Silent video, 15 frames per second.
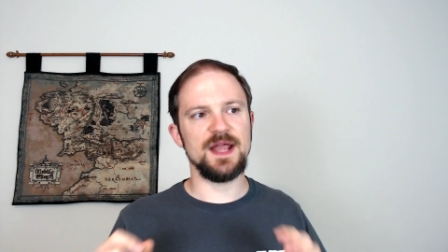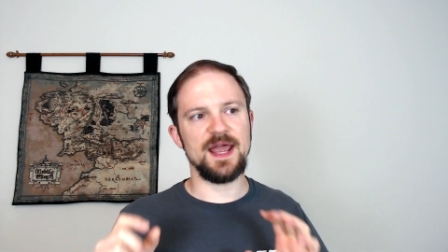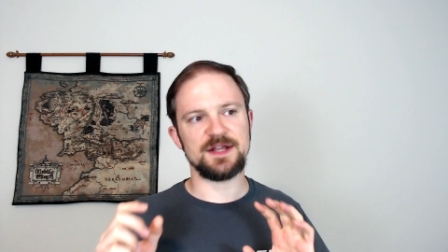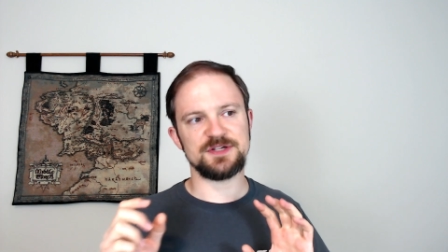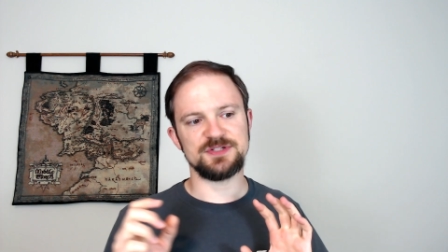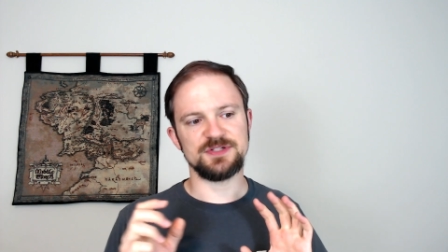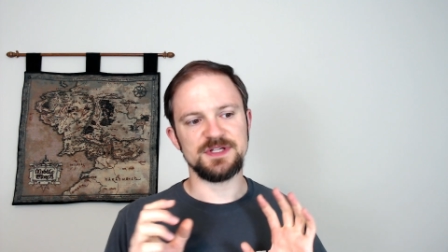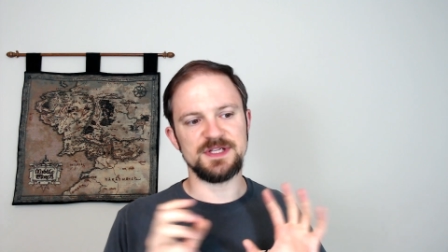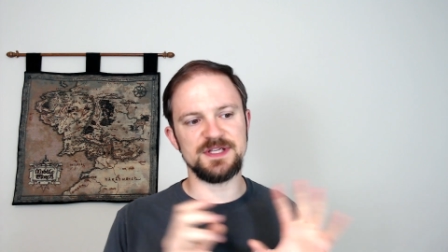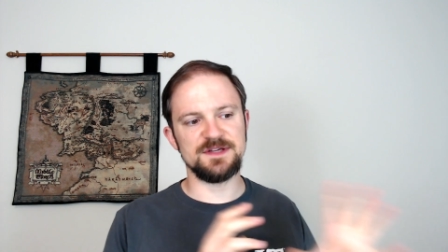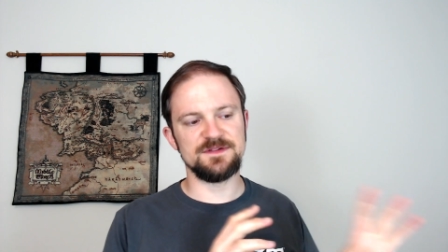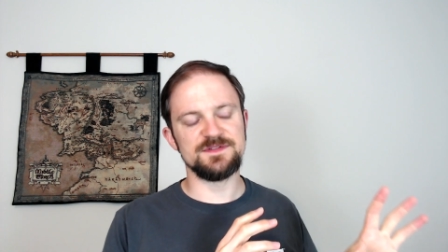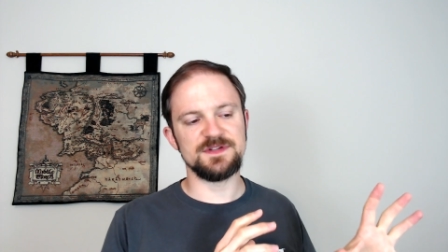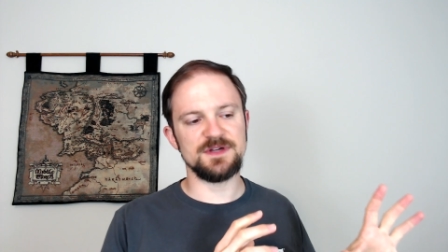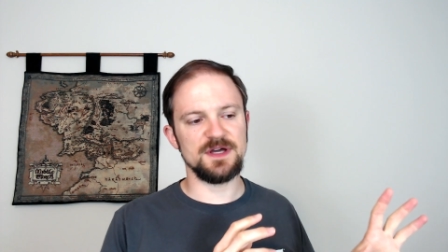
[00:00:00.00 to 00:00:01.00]
actually
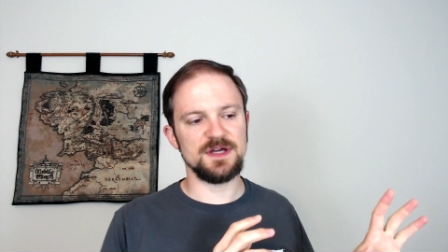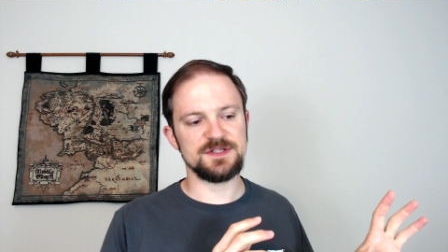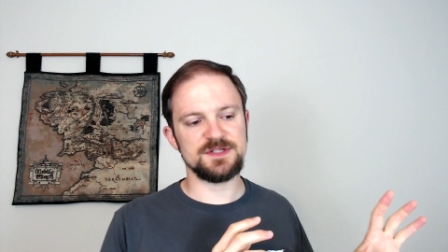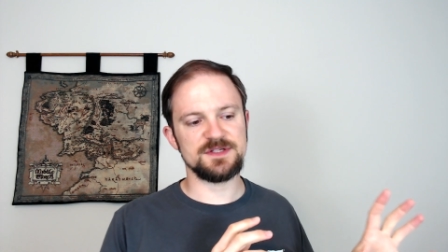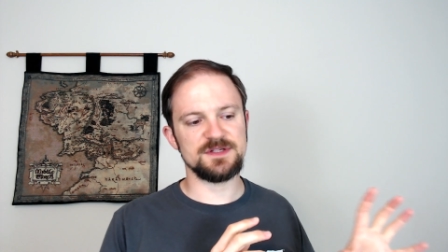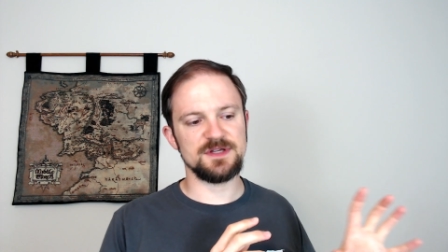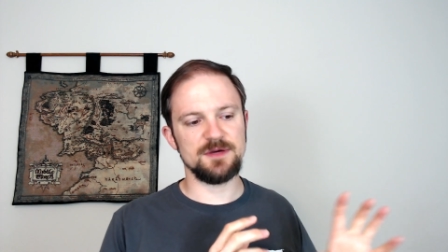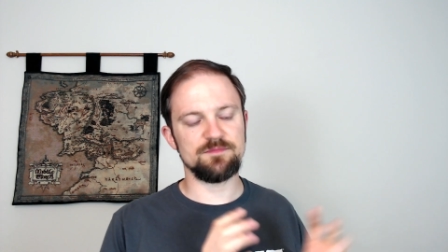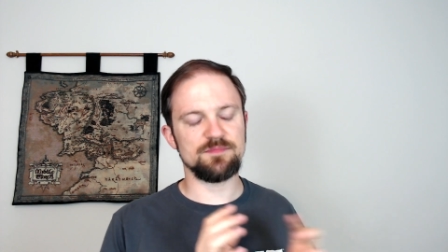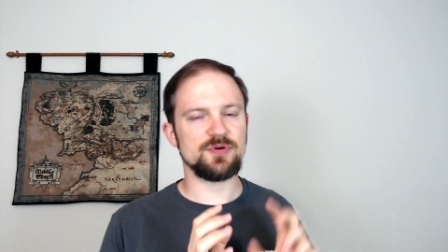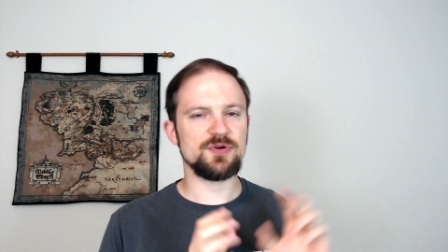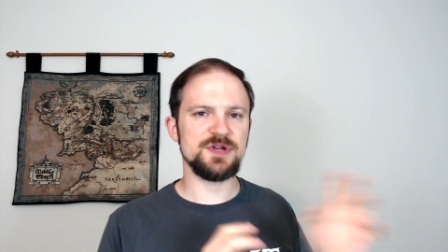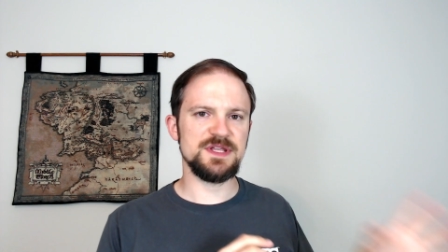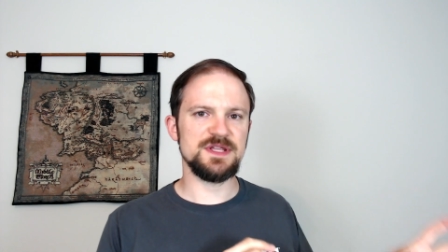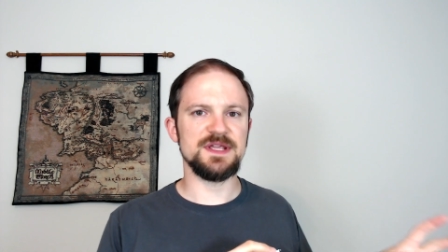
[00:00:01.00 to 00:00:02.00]
gives us a
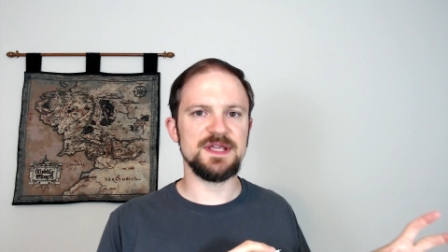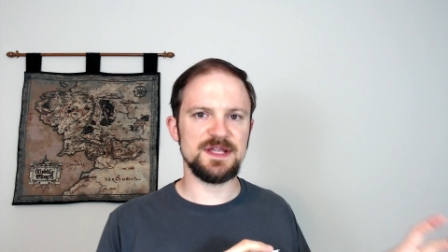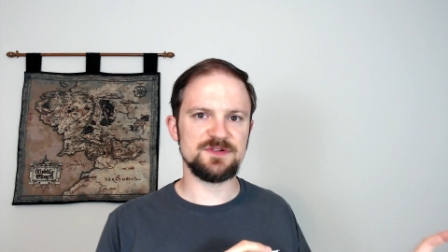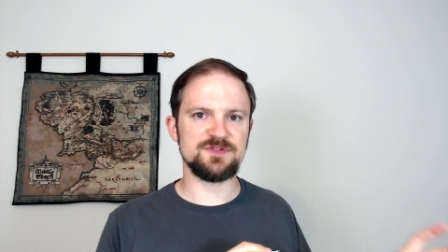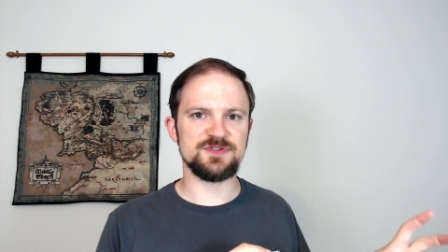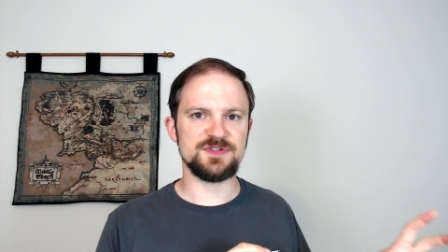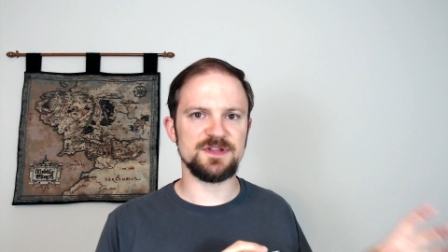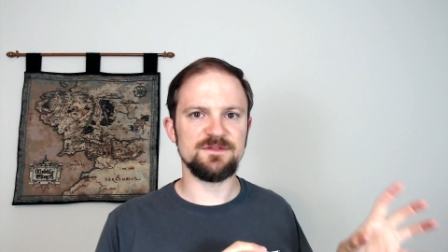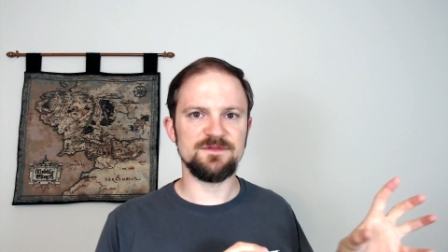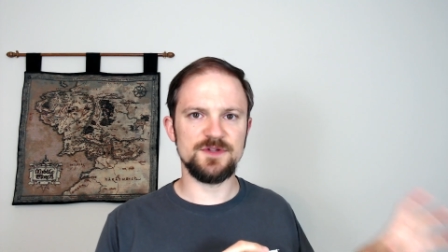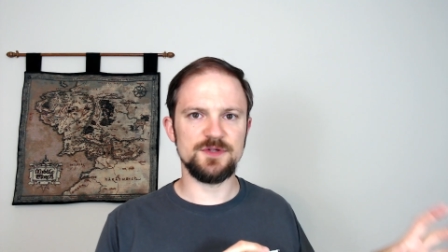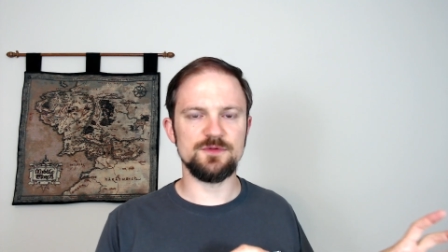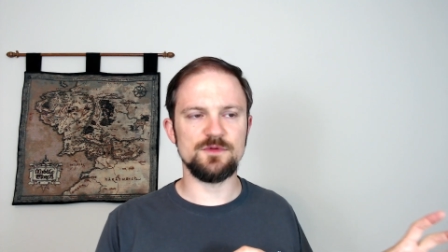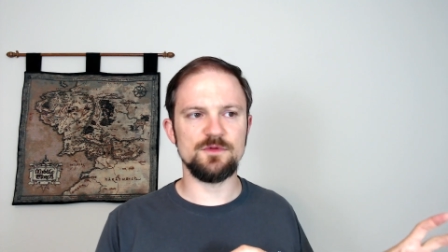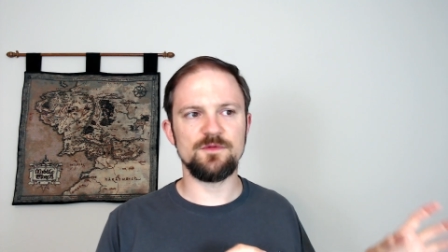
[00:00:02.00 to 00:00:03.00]
pretty interesting
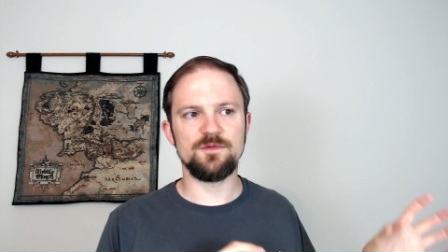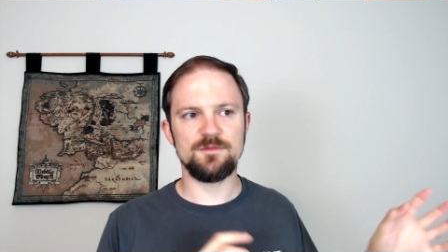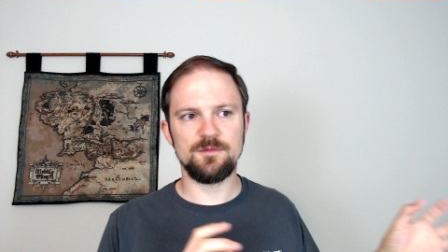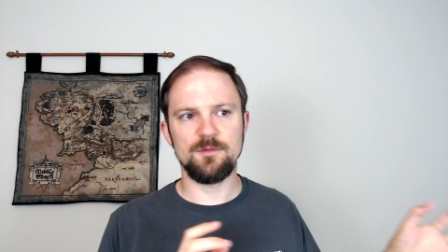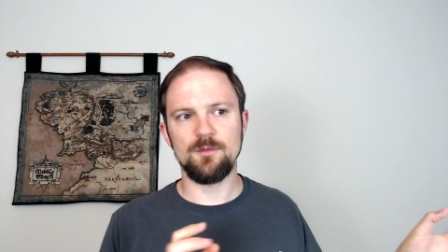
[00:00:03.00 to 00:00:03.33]
view of